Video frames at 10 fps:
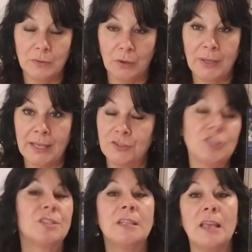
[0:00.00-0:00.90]
Okay,
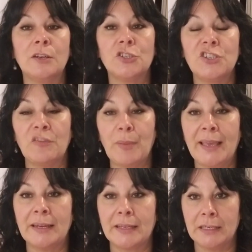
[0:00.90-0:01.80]
she's in the energy of
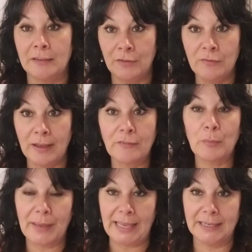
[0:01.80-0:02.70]
panic. And if you've ever
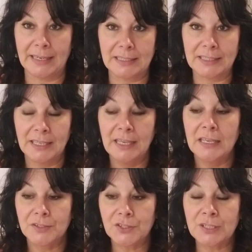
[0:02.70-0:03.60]
panicked,
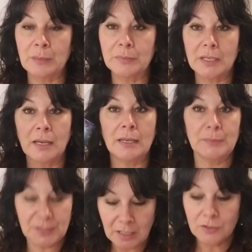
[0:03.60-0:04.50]

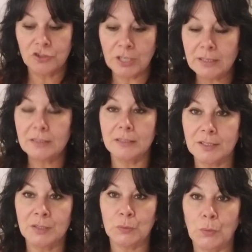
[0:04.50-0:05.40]
sometimes shit
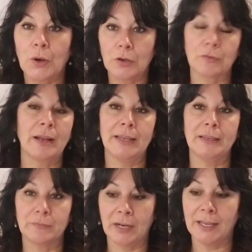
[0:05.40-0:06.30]
doesn't work right,
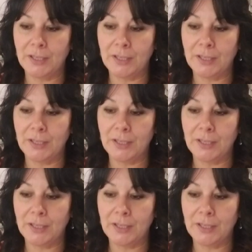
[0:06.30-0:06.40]
right?